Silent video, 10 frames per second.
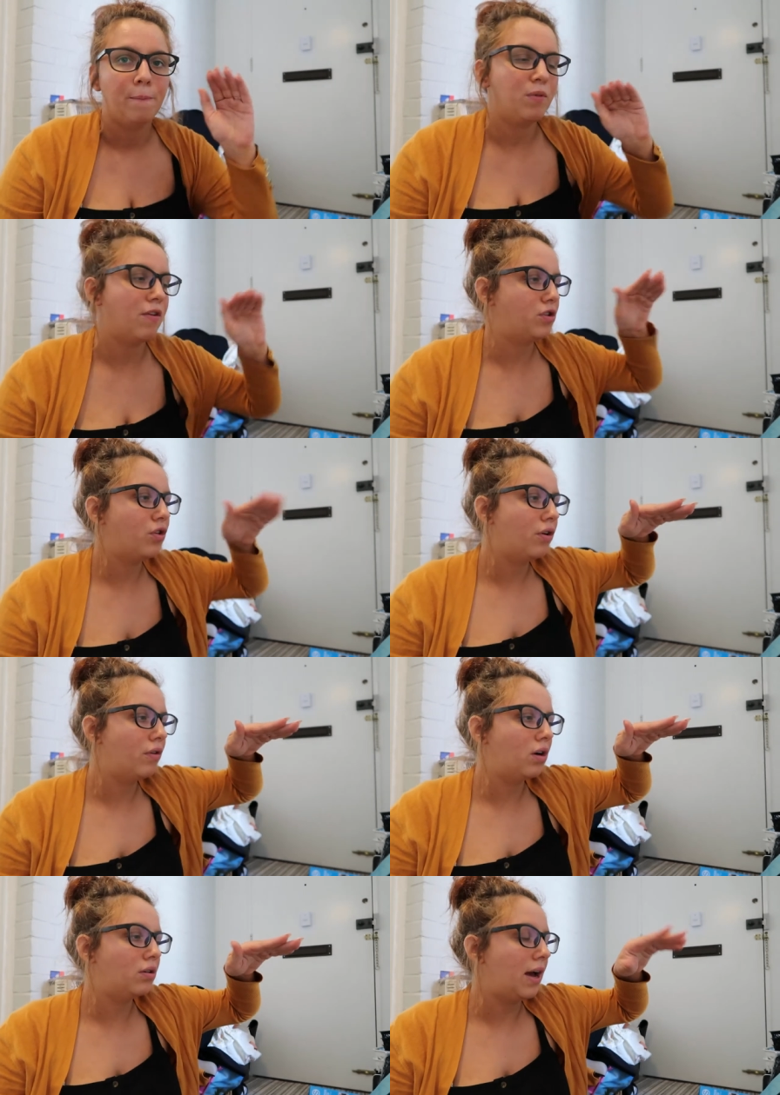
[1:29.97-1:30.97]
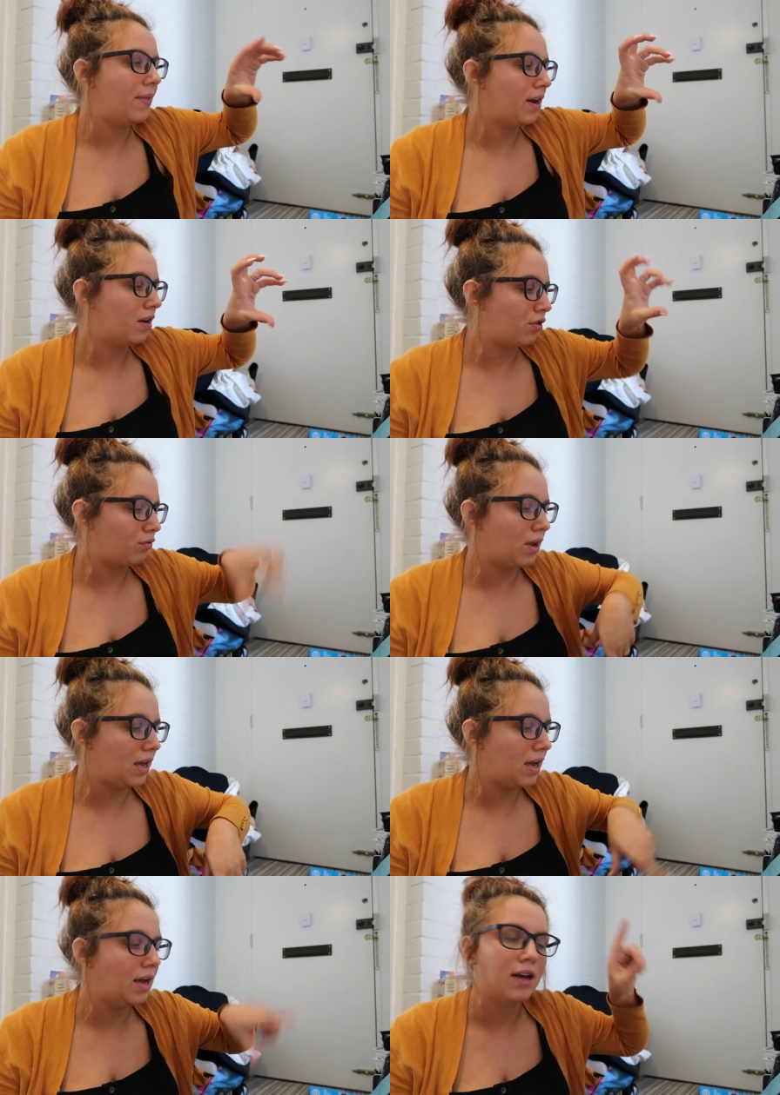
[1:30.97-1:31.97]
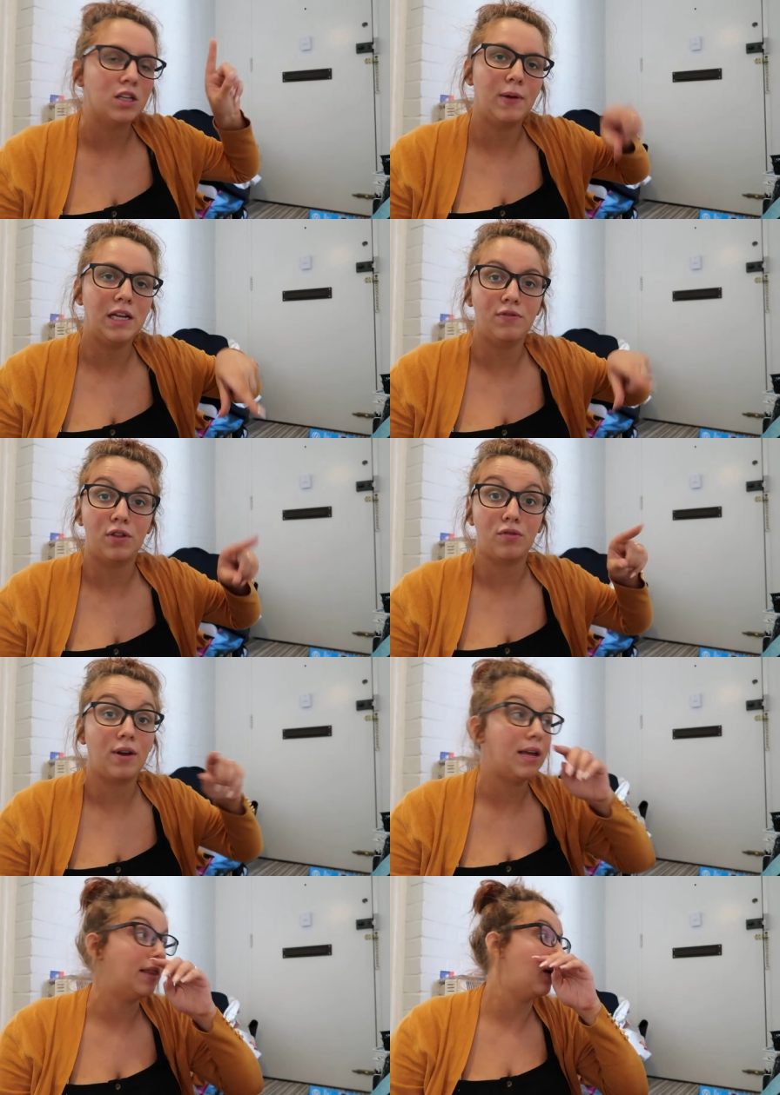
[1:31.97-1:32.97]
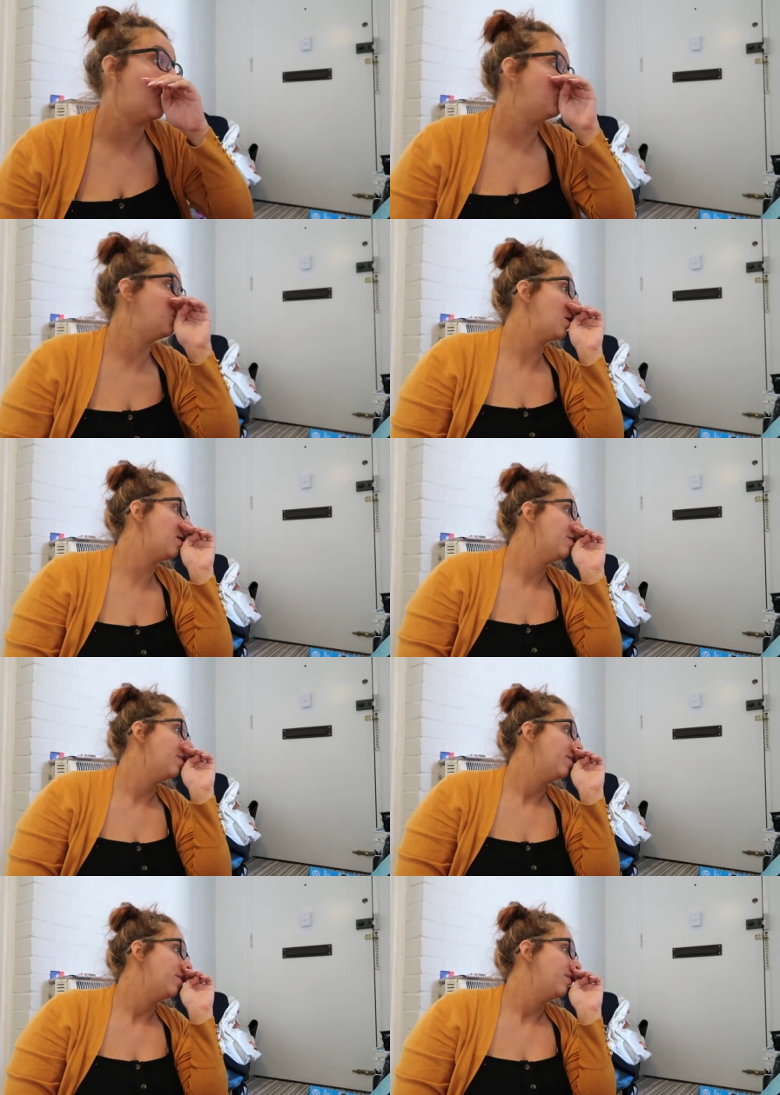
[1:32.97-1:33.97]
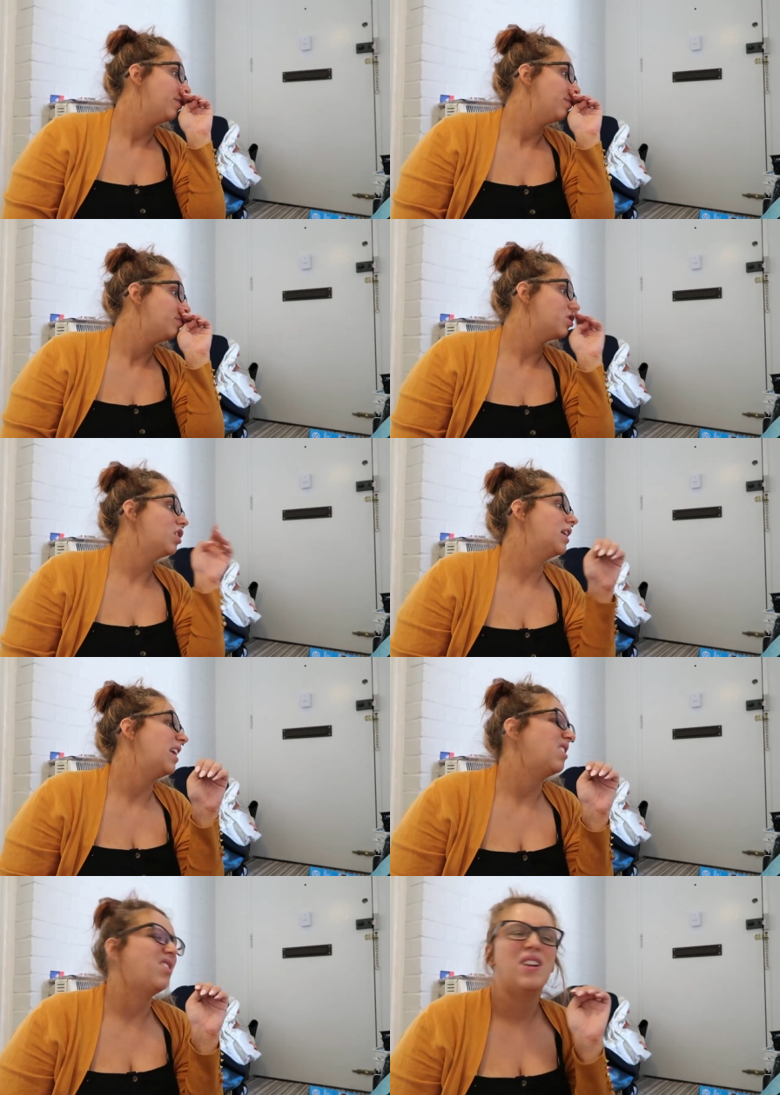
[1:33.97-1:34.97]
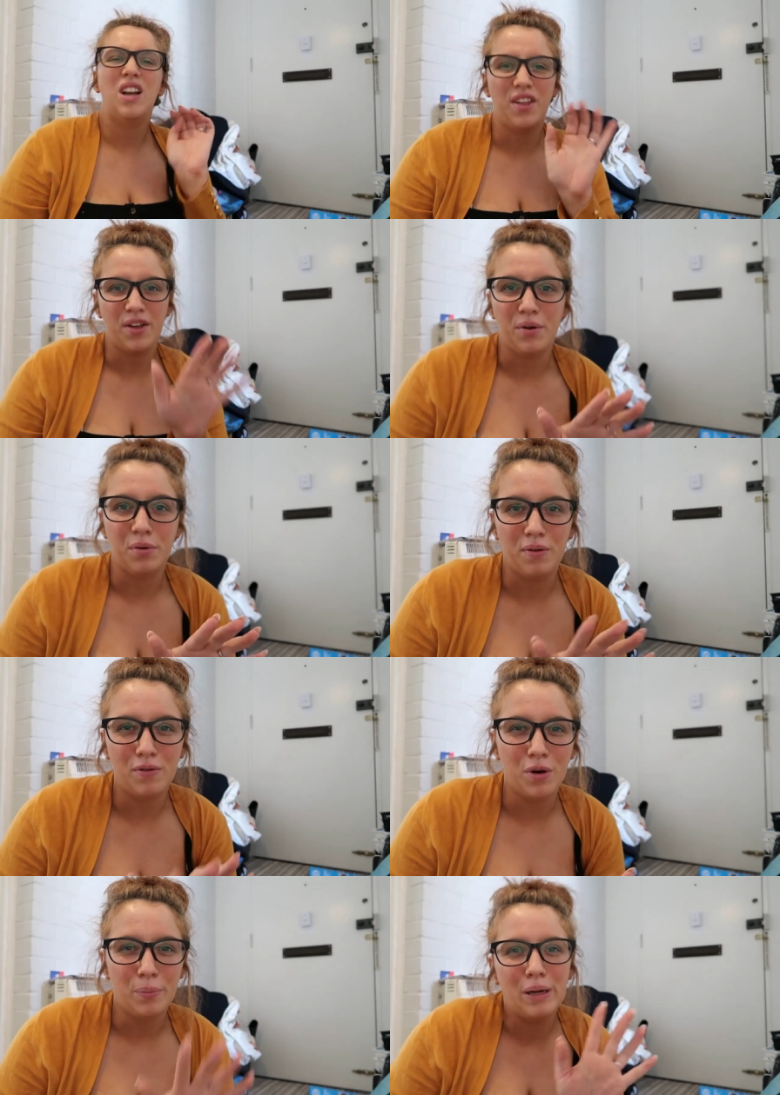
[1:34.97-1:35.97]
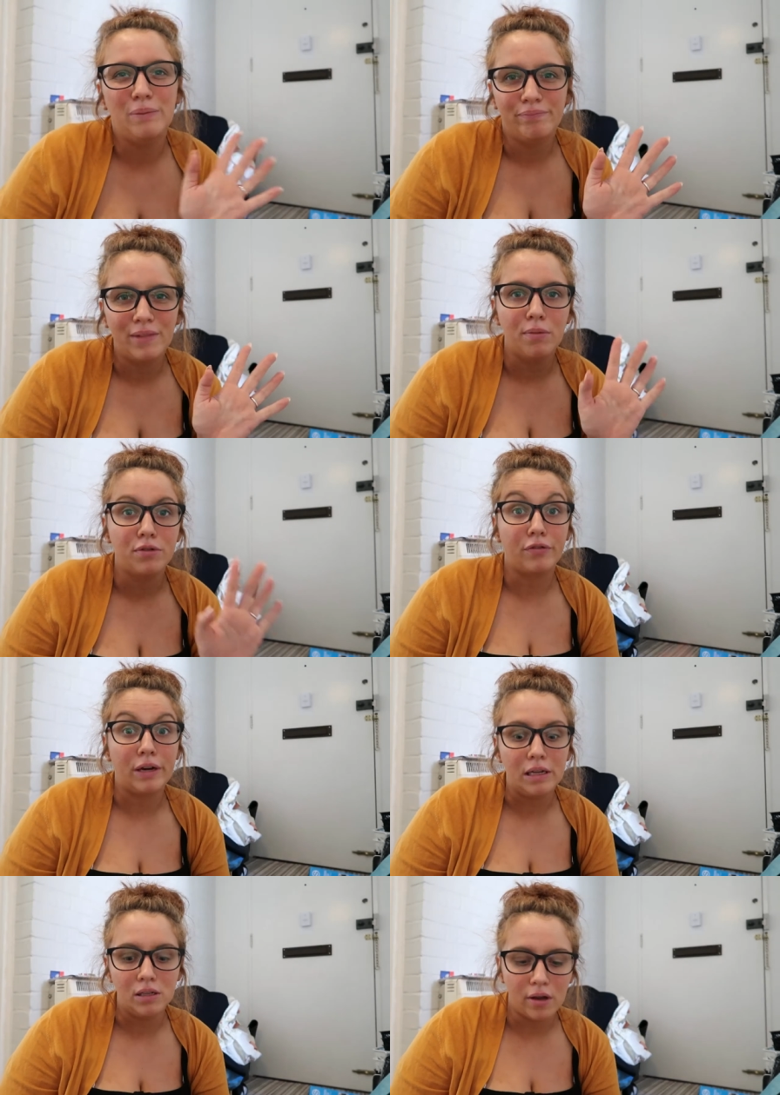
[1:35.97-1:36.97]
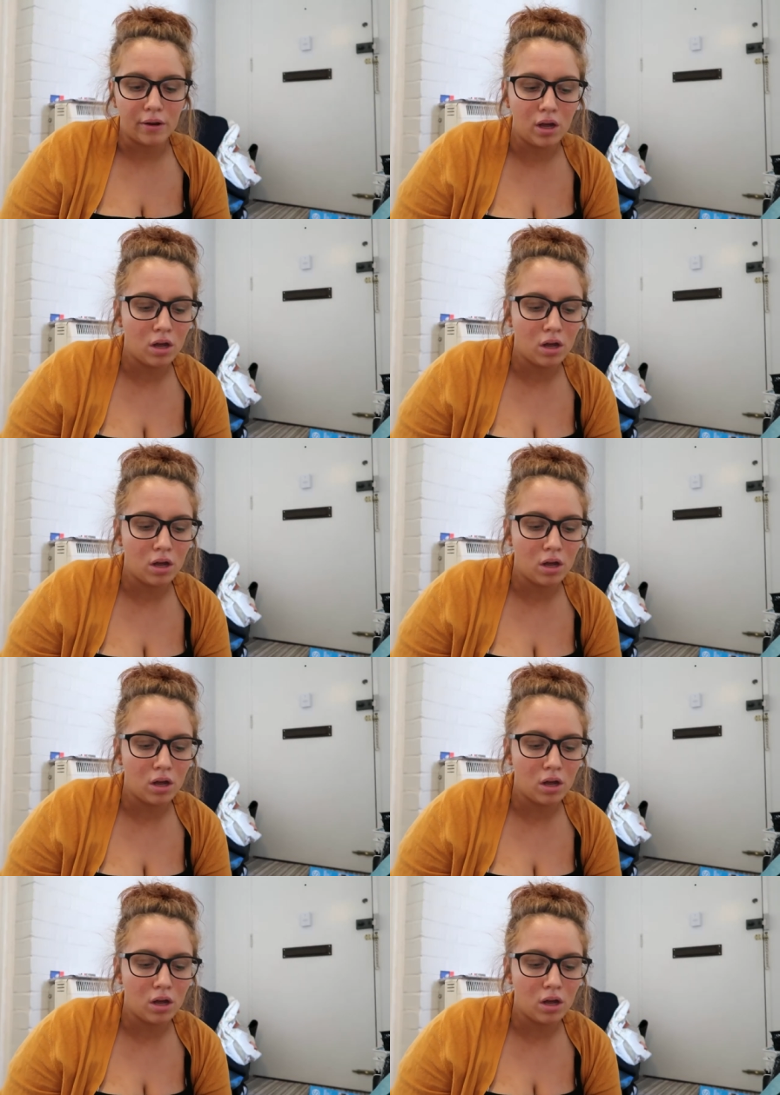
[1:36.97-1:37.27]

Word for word: There are a toilet roll and then three, a space for three in the holder. I'm just looking at it. I don't really like the holder we've got, but it was free, so